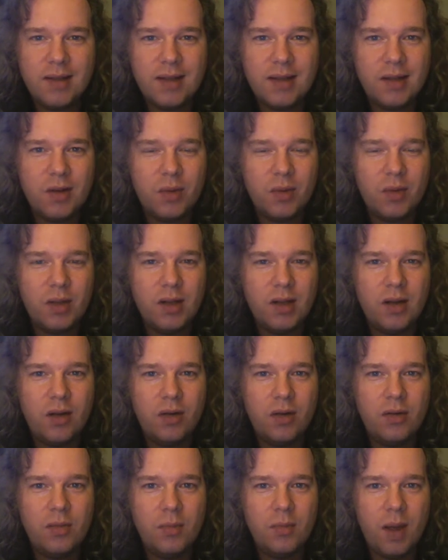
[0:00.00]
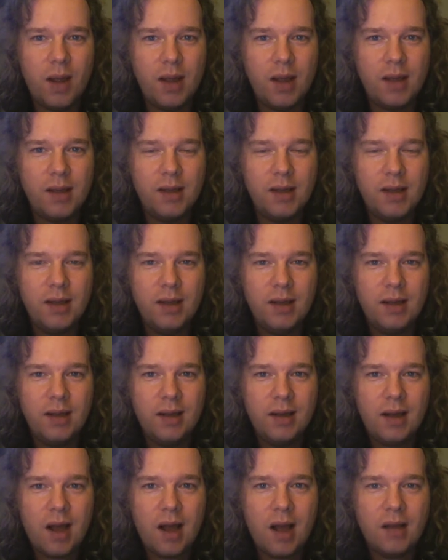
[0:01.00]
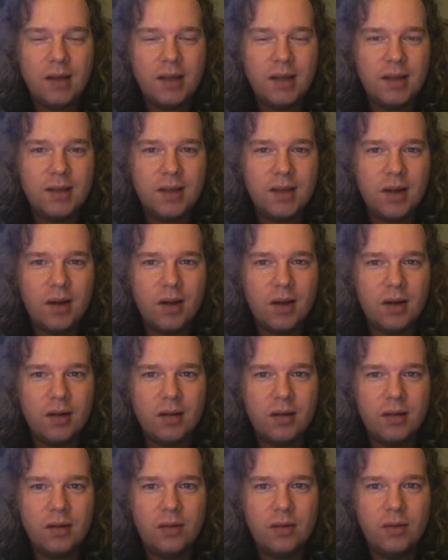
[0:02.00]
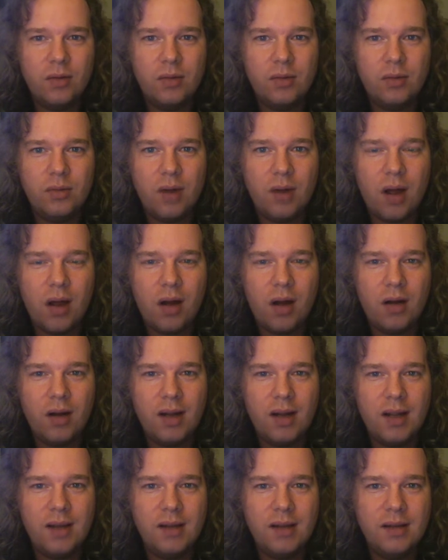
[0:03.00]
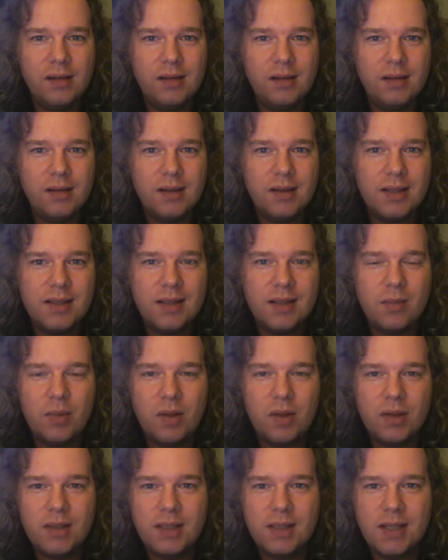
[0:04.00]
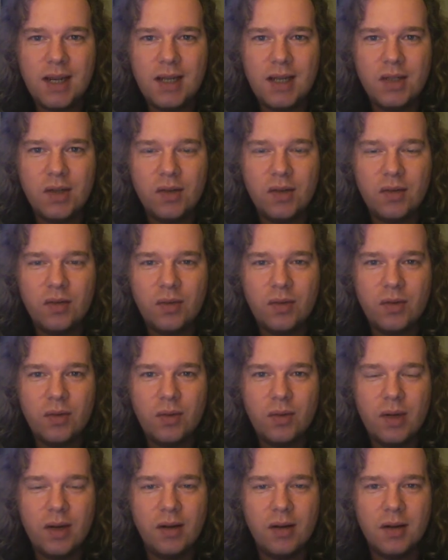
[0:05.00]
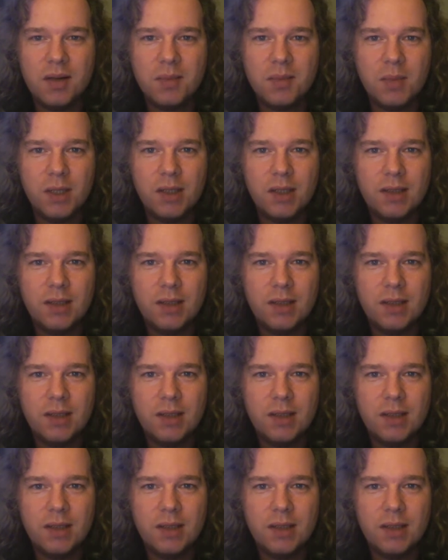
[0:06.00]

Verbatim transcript: I don't really know who my colleagues are who are in a similar stage of career as me.